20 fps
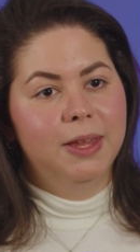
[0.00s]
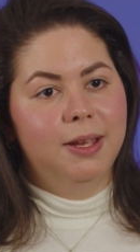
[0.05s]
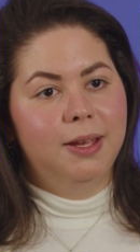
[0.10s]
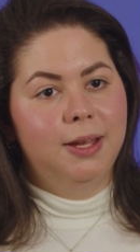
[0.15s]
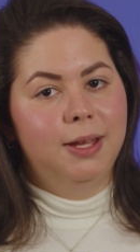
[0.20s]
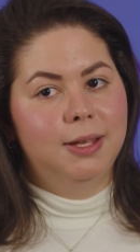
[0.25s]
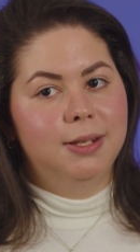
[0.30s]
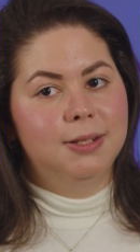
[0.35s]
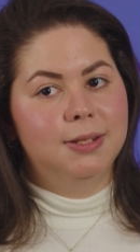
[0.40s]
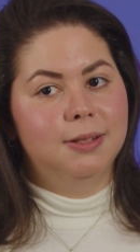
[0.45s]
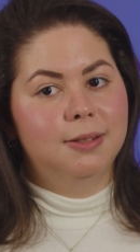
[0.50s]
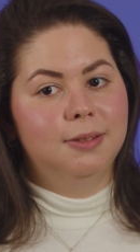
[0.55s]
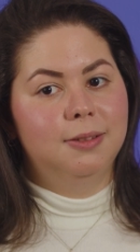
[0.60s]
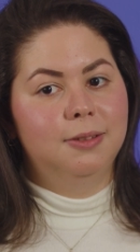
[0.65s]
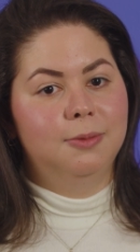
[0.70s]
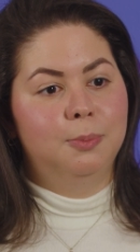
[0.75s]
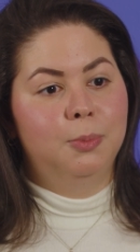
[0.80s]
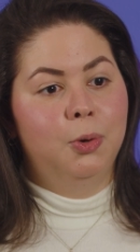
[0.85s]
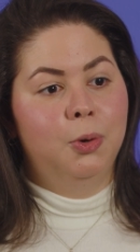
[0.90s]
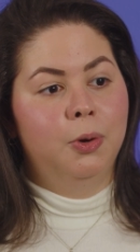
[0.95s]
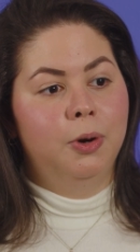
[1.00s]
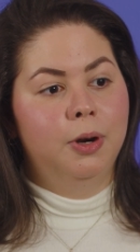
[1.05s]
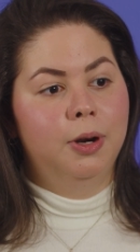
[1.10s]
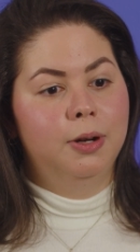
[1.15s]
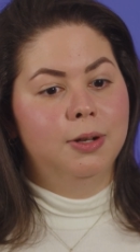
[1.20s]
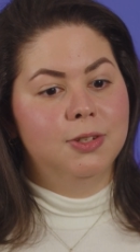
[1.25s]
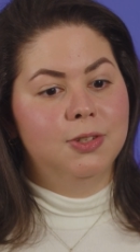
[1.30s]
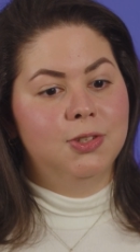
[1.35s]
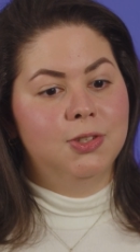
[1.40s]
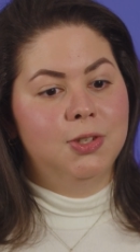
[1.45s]
And
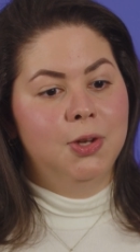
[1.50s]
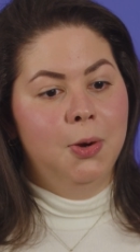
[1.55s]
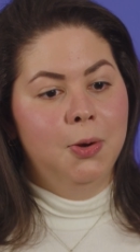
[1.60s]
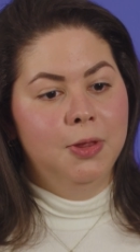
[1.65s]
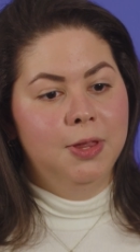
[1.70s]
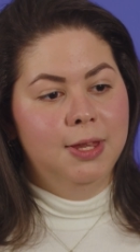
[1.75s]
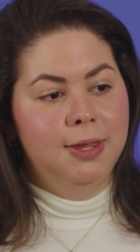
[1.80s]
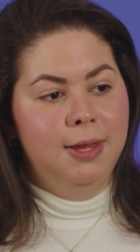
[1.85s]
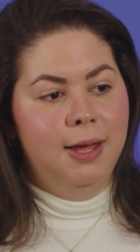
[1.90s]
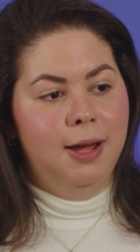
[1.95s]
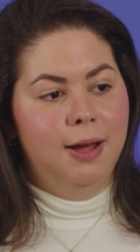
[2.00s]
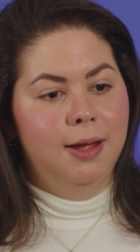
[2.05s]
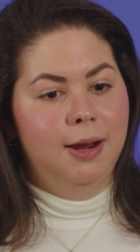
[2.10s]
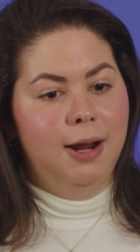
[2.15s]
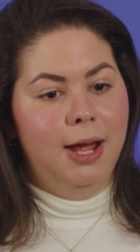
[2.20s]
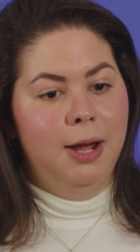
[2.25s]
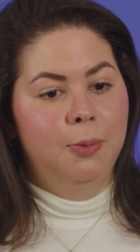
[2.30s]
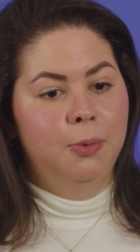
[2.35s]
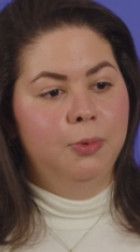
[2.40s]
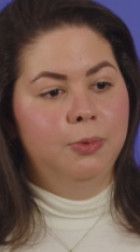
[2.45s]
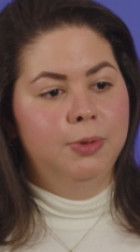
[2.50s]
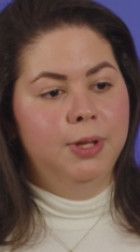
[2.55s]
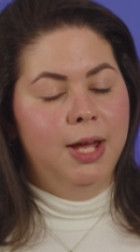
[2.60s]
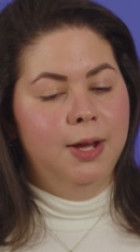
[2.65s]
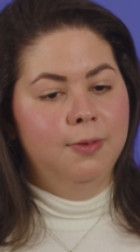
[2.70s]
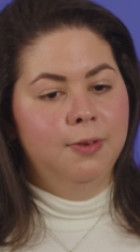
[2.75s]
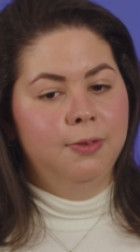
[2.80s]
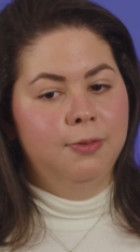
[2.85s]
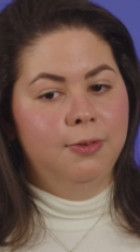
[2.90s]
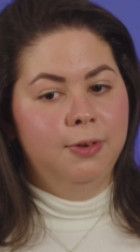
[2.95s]
more so than that, I will
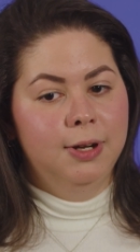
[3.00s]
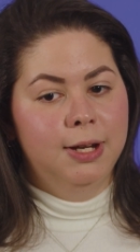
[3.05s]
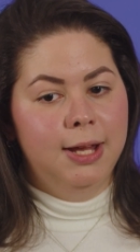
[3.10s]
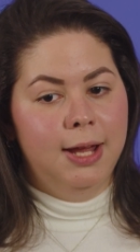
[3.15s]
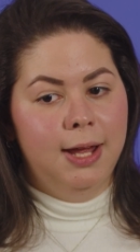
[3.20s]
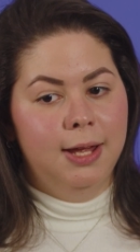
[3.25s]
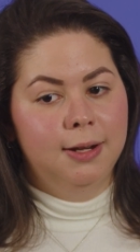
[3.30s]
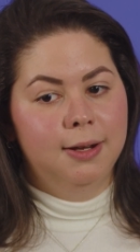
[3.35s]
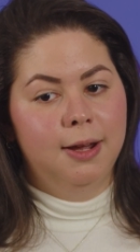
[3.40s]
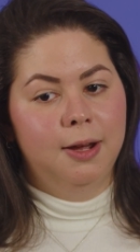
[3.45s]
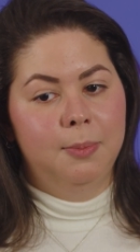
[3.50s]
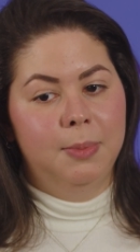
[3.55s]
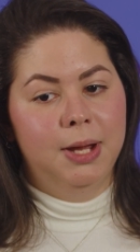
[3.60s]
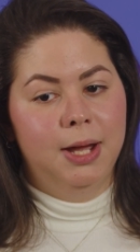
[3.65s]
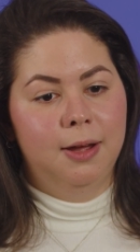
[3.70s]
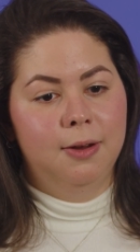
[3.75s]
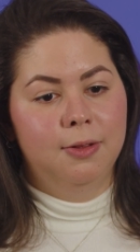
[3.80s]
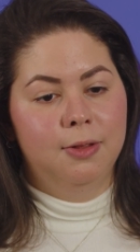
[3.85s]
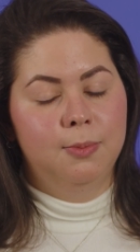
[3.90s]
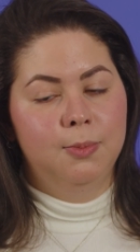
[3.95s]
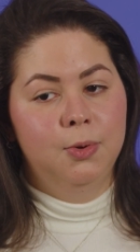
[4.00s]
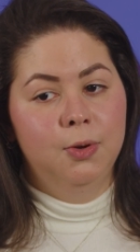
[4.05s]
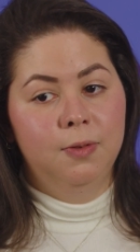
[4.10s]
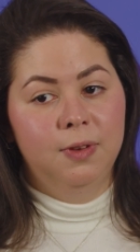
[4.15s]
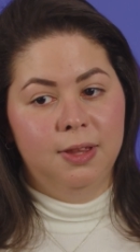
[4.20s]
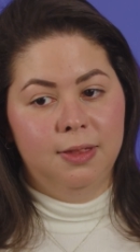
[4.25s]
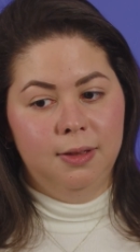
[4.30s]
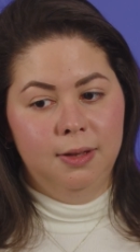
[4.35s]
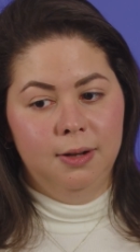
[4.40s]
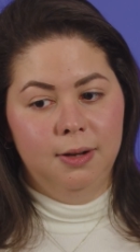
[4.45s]
never forget coming out of the movie
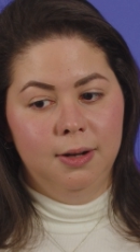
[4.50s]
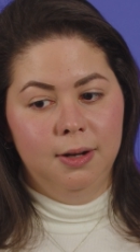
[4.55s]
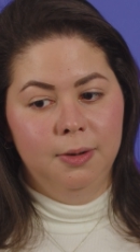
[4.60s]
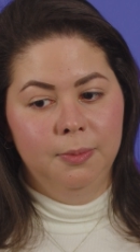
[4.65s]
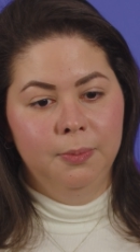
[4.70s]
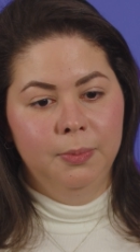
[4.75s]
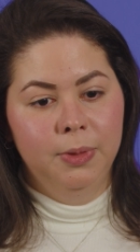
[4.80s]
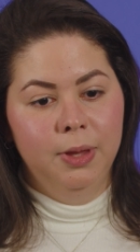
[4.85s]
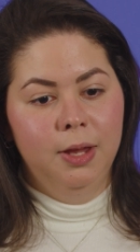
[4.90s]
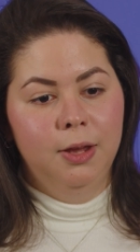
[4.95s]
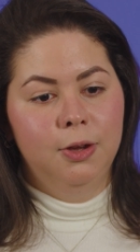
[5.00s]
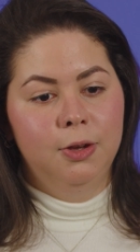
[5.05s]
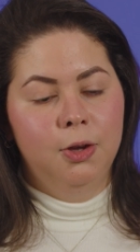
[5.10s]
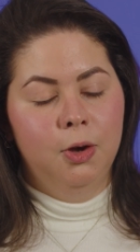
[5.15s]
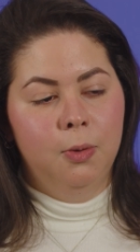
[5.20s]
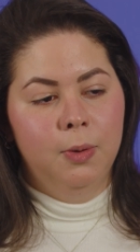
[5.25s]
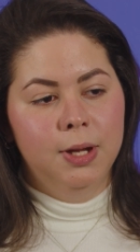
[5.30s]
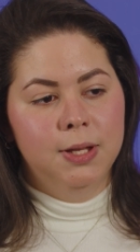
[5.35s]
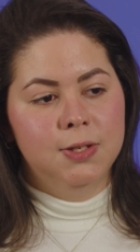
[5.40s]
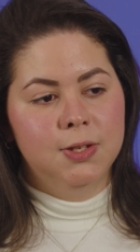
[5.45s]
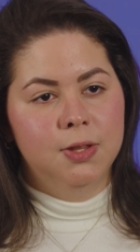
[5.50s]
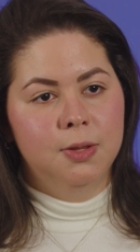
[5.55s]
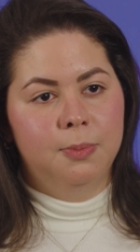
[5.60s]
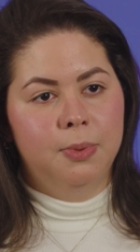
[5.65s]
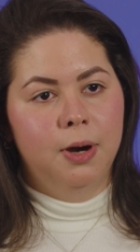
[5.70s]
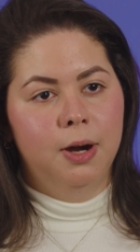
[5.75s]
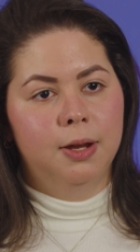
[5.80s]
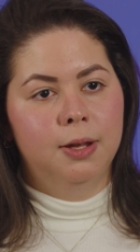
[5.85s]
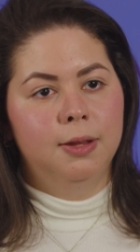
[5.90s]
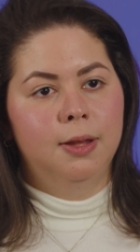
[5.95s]
theater, going into the
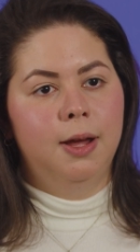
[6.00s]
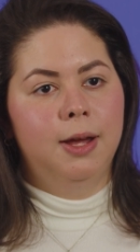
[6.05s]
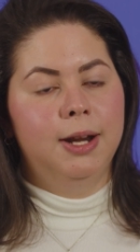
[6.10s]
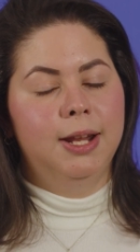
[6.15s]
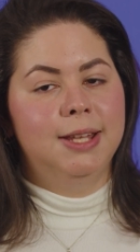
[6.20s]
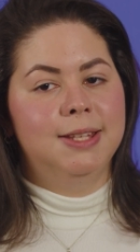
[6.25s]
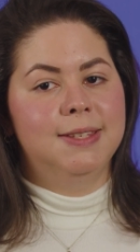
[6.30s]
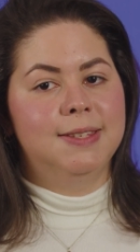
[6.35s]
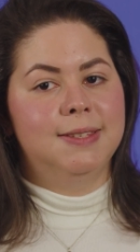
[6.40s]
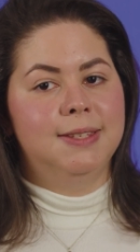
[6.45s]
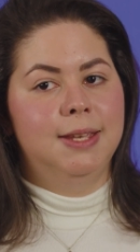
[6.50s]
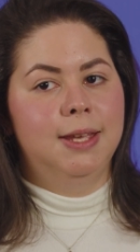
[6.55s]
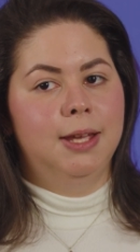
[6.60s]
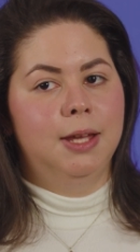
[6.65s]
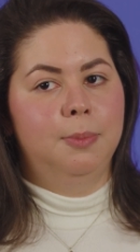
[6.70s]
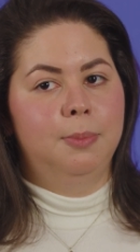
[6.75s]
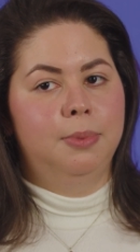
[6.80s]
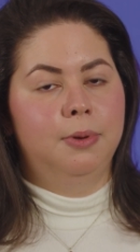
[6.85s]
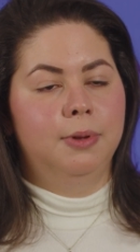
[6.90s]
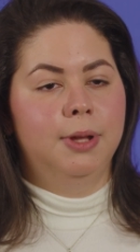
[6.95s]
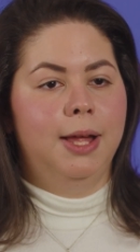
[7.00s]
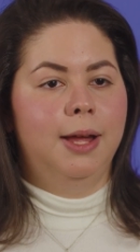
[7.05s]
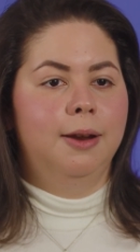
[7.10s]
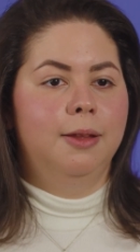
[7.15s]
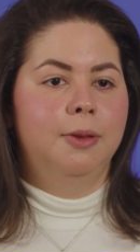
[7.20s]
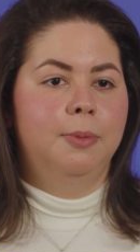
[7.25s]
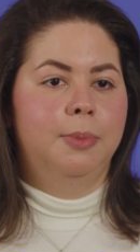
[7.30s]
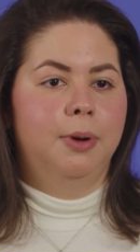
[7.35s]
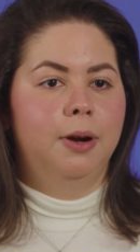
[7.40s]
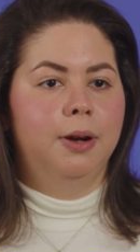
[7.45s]
parking lot and seeing it pull out
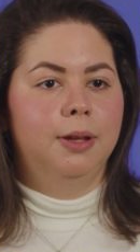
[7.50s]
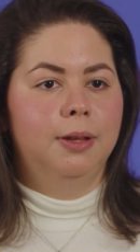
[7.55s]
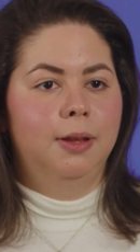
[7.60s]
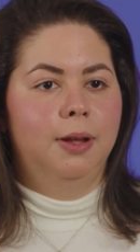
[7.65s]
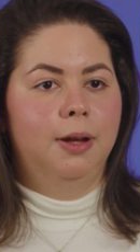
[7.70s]
of the parking